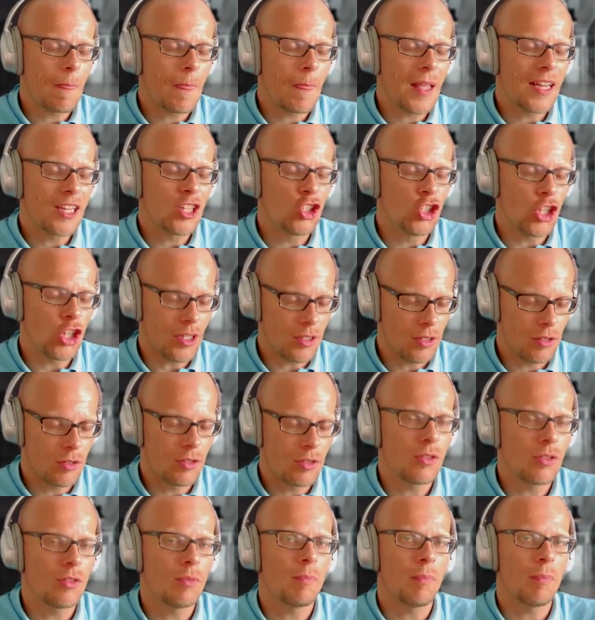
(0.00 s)

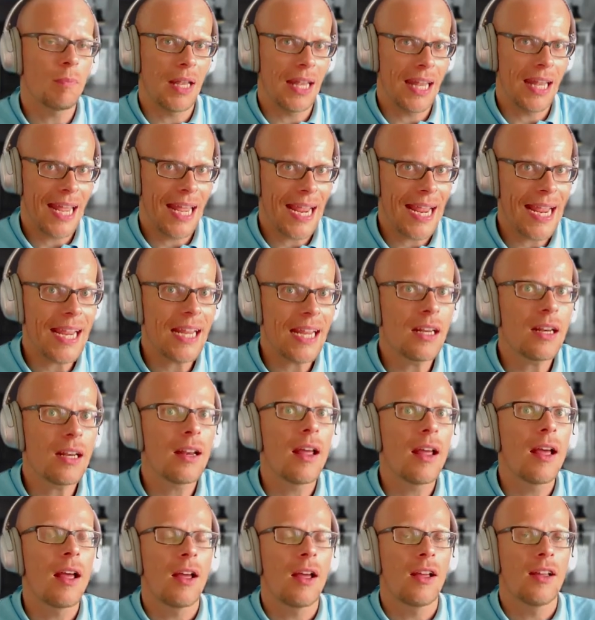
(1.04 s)
just plain
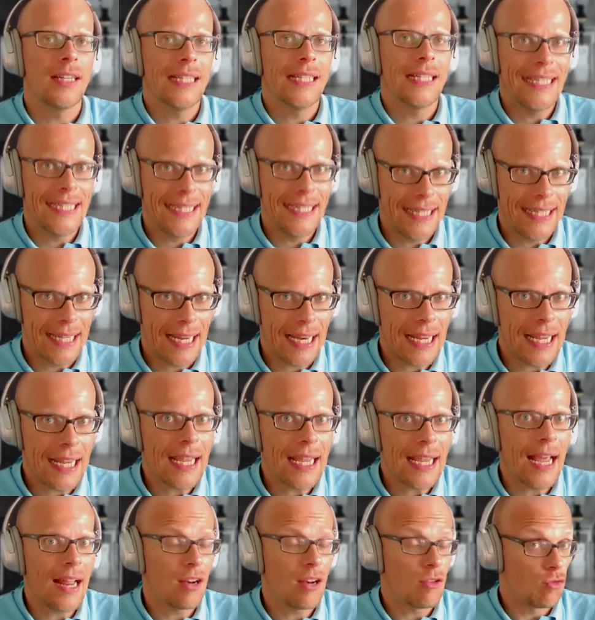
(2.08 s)
silly
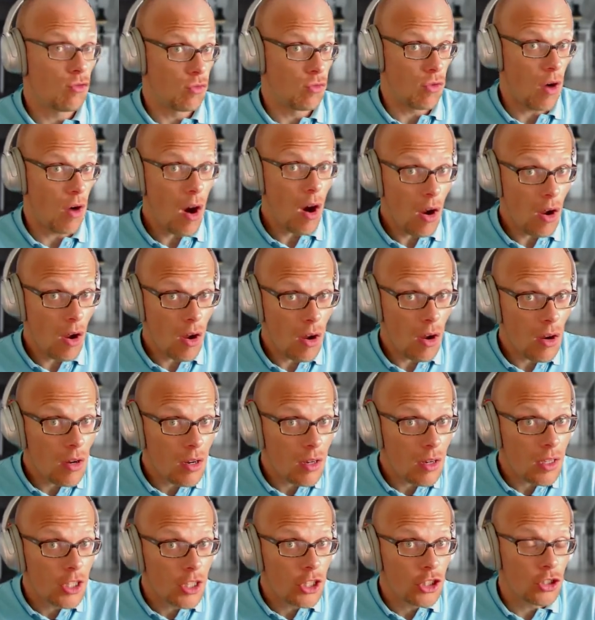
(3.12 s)
and wrong
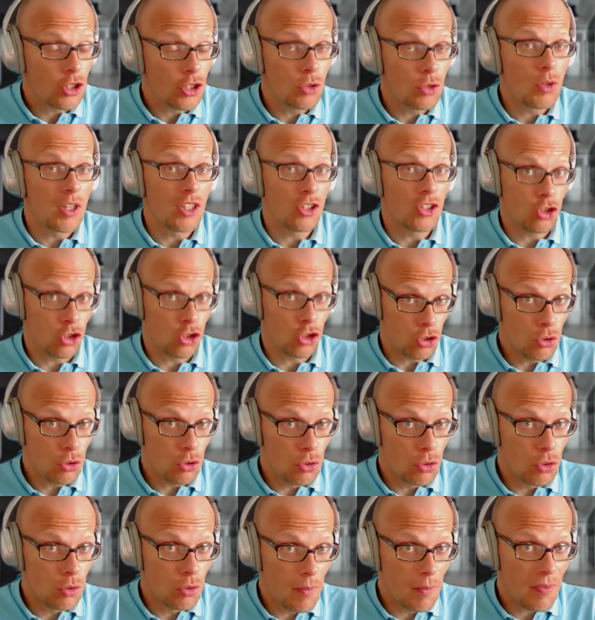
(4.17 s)
to
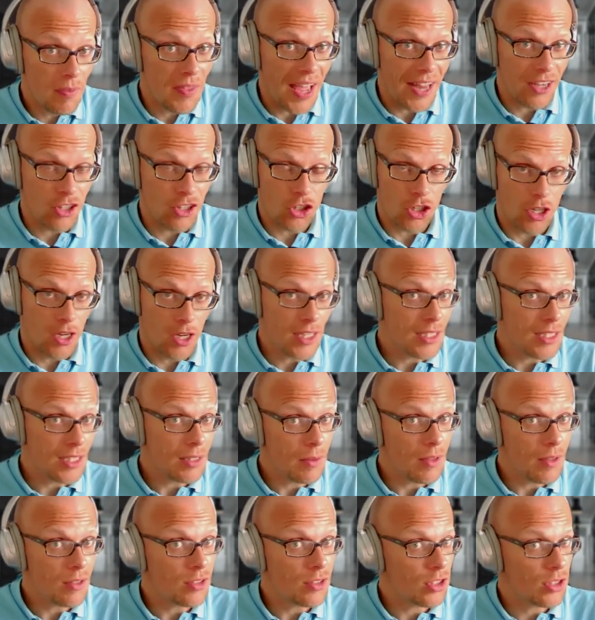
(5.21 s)
assume that just
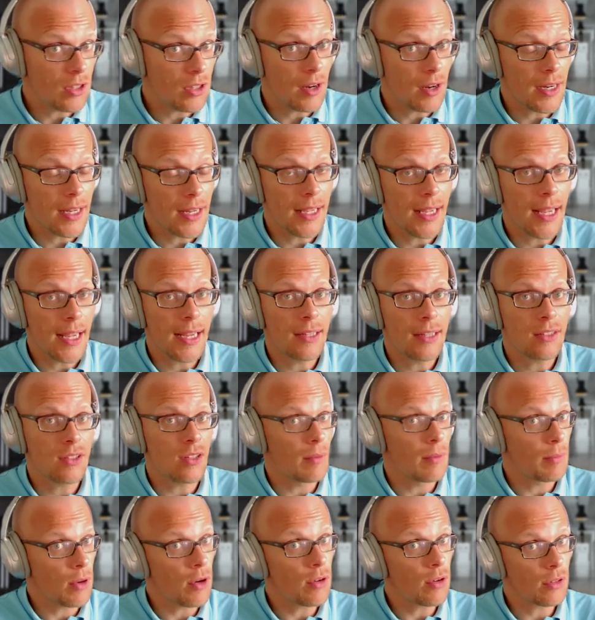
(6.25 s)
with studying some
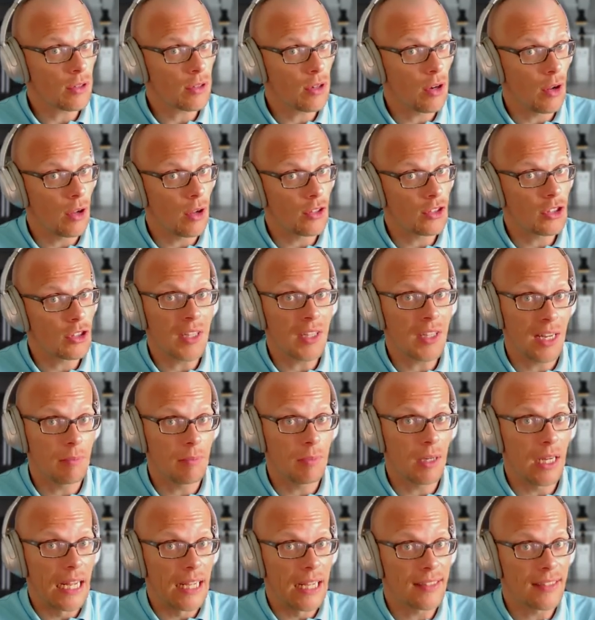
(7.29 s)
protocols you can
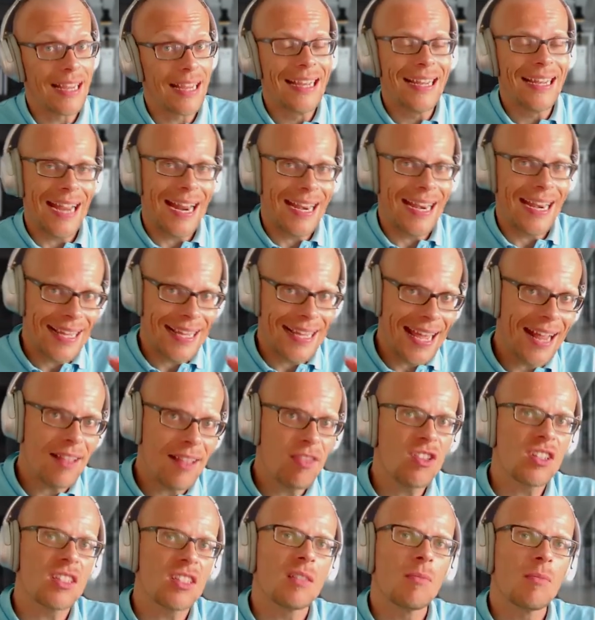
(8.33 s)
pass. And again,
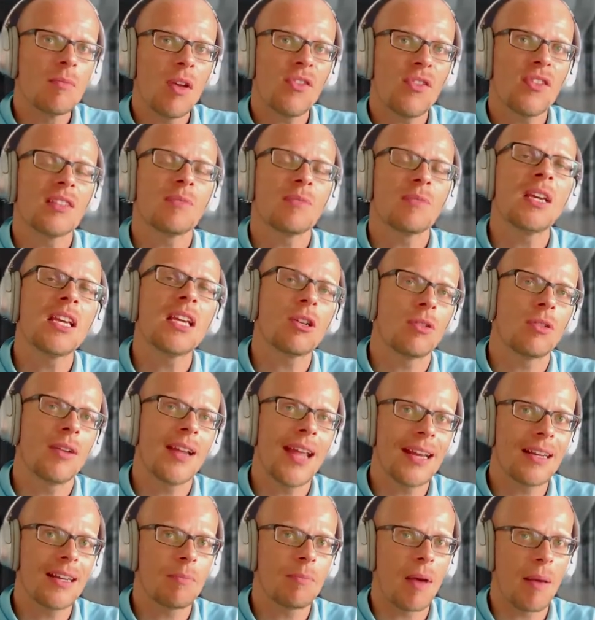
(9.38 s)
this myth is being
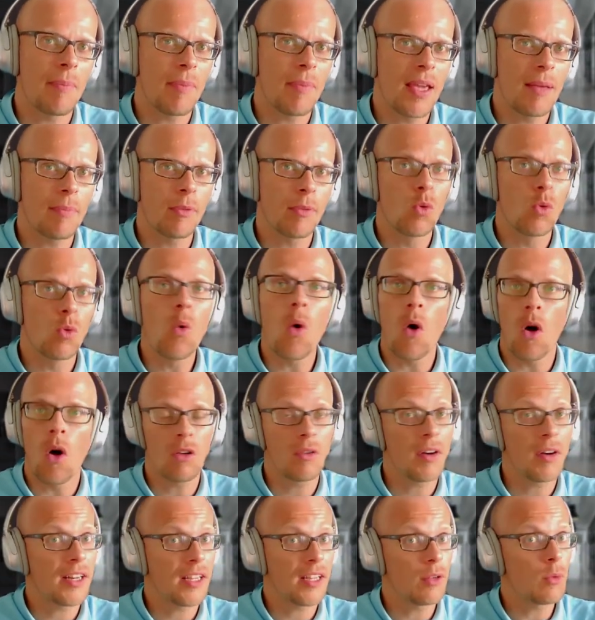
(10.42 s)
created by people who
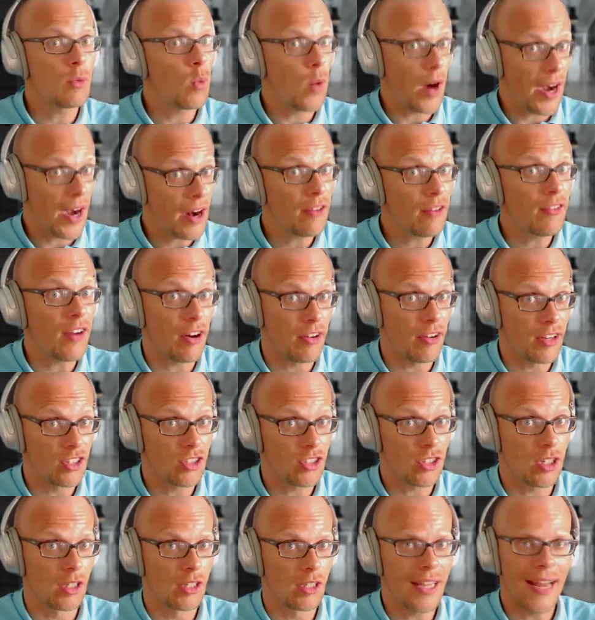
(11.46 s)
already were very
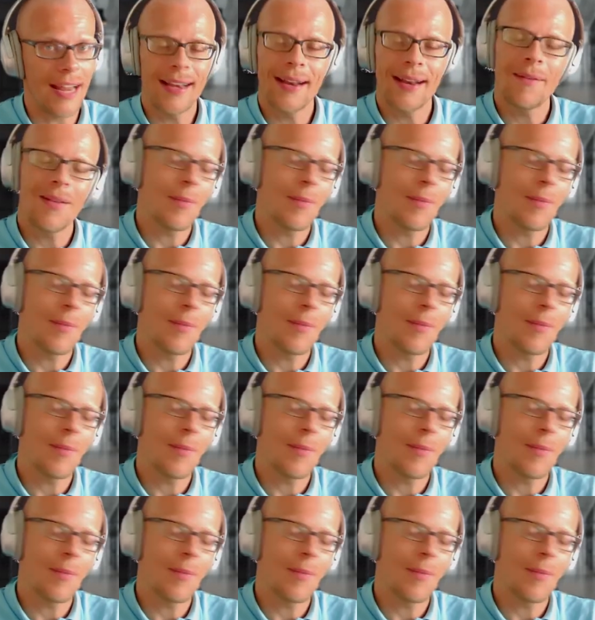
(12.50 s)
skilled. And